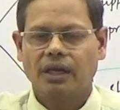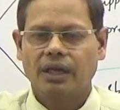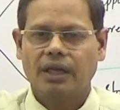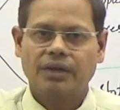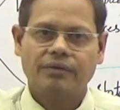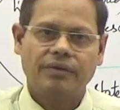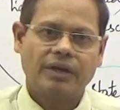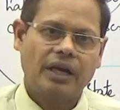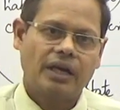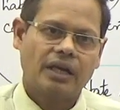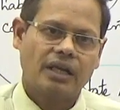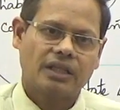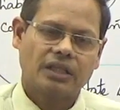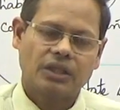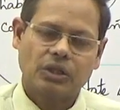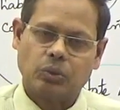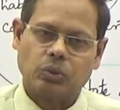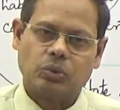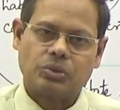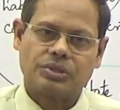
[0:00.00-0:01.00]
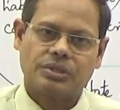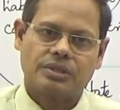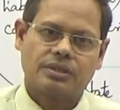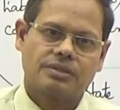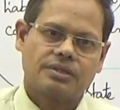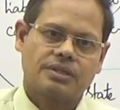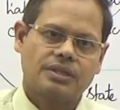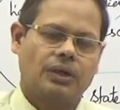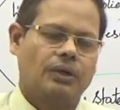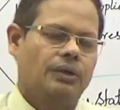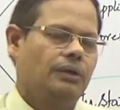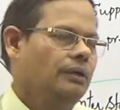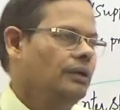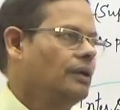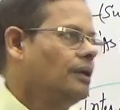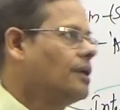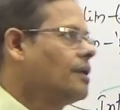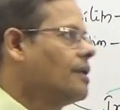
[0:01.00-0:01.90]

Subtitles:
given under the rules. So,